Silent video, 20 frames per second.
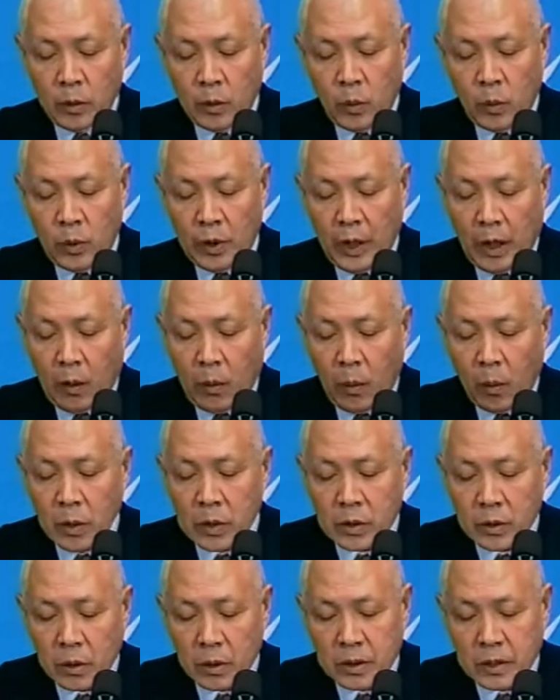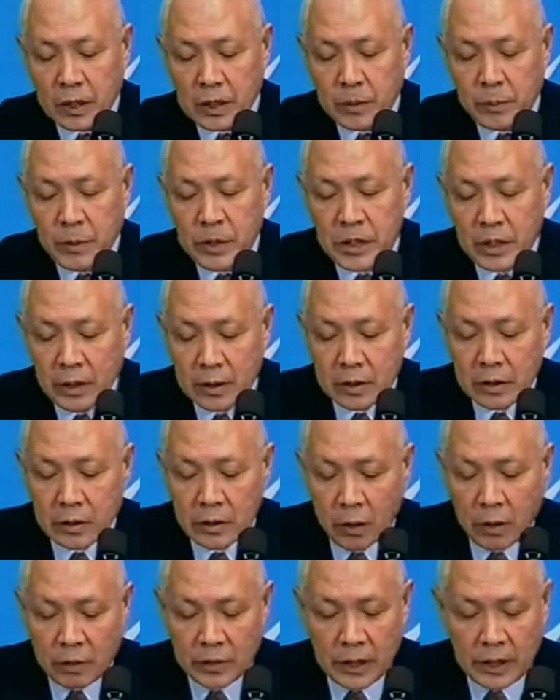We are also suspicious
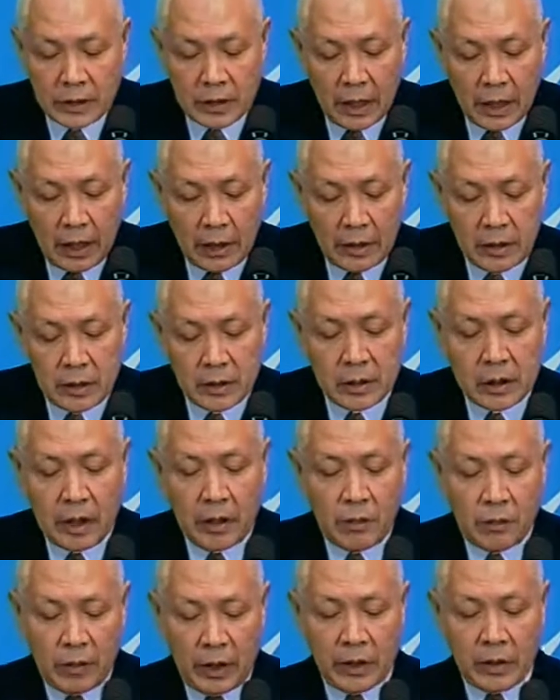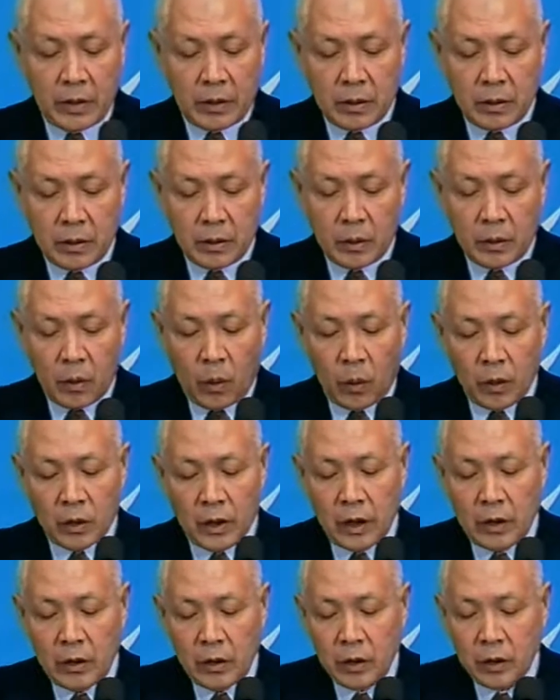of the Chinese government
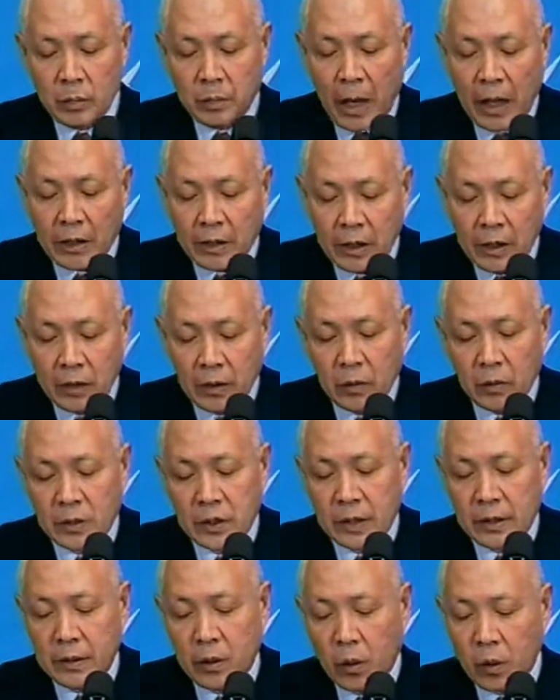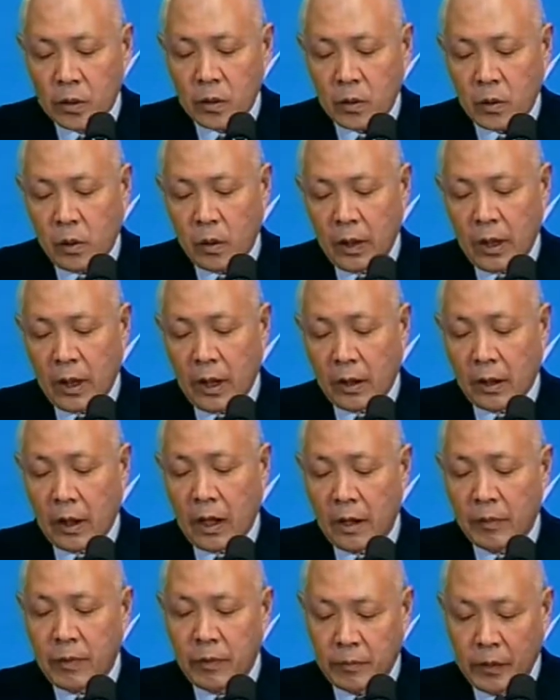continued backing of the North Korean
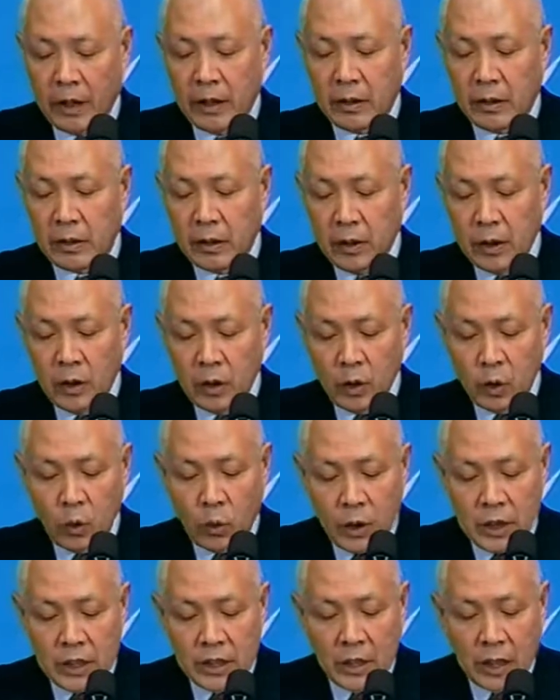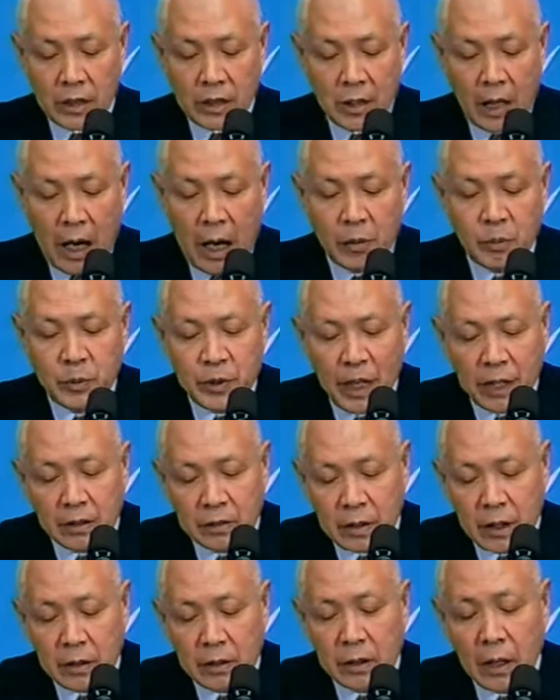government, which has
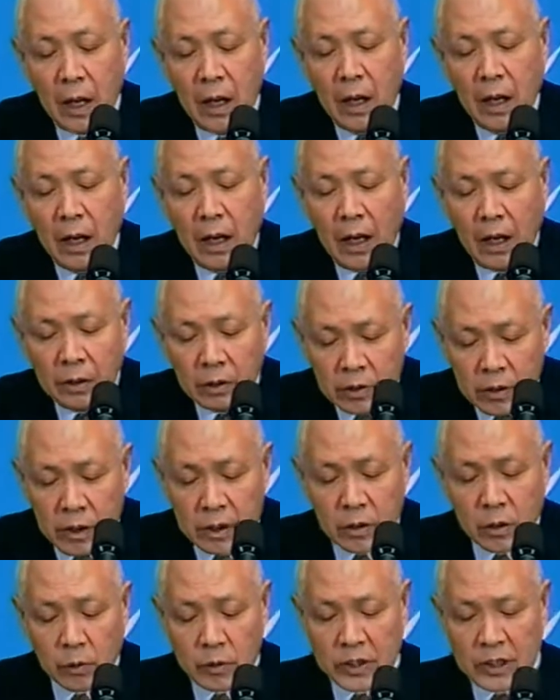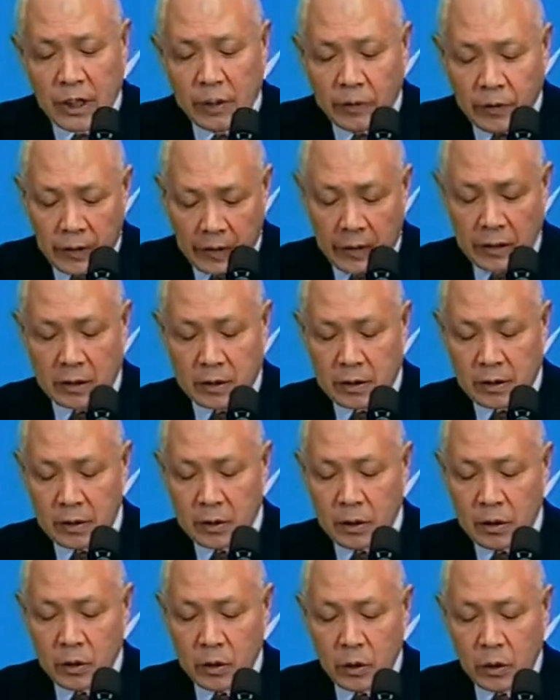abducted hundreds of Japanese
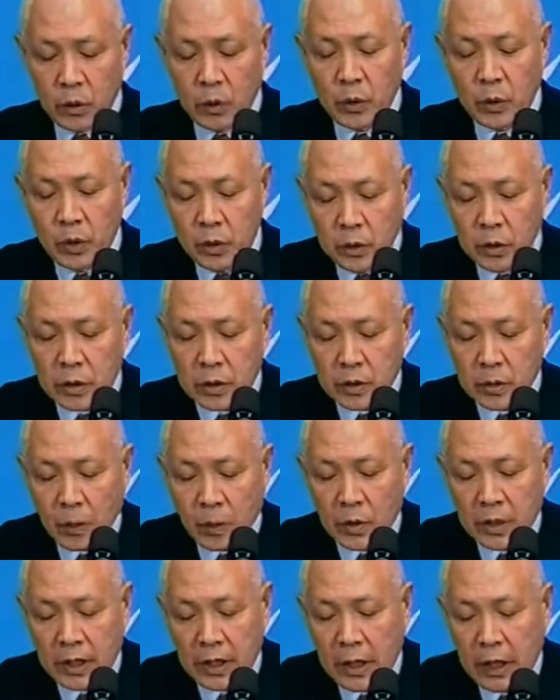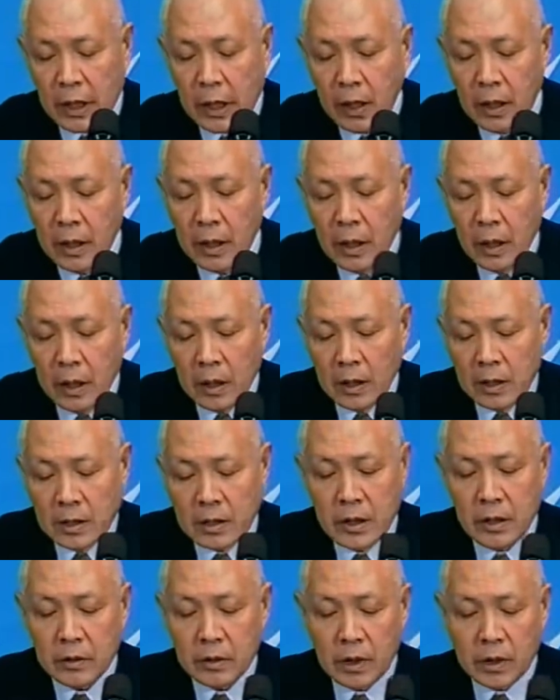to use for their
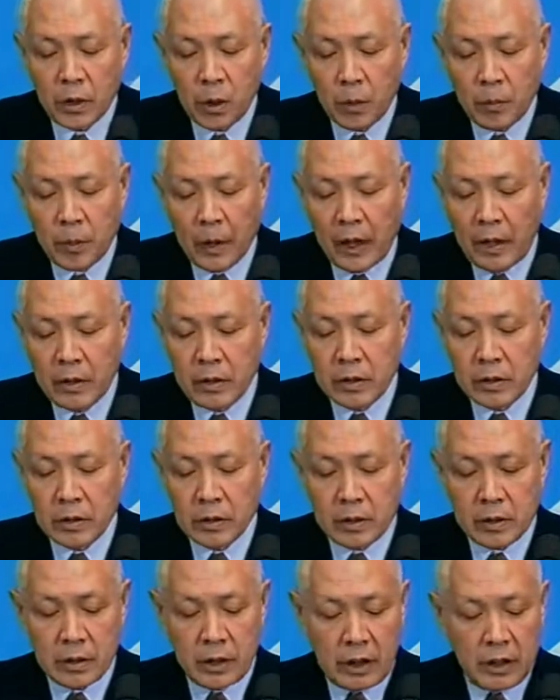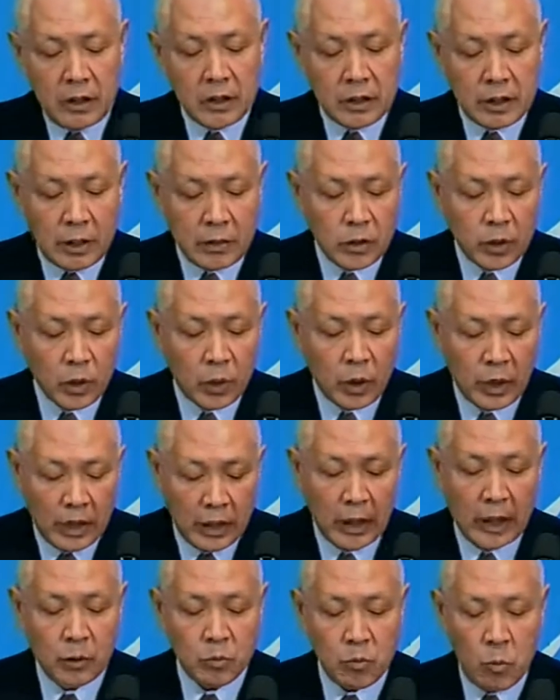secret operations in South Korea.